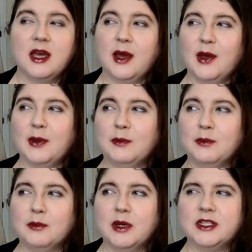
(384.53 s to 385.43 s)
I
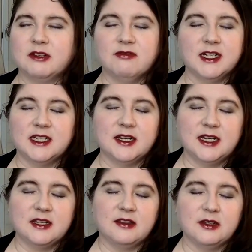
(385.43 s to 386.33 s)
really don't
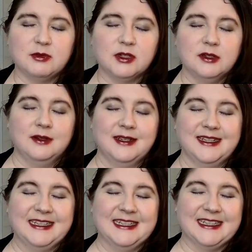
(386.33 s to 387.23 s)
need a third one.
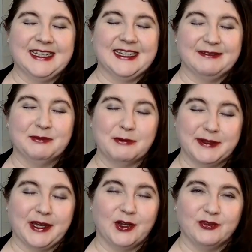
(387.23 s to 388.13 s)
I probably
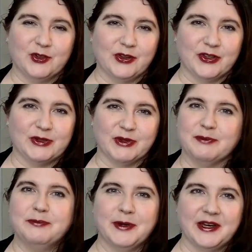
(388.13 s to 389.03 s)
can't afford a third
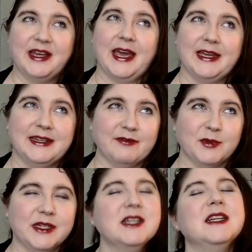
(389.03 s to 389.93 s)
one, but hey, never
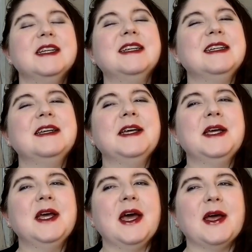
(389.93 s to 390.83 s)

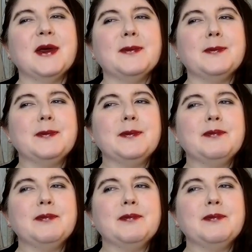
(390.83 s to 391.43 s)
mind.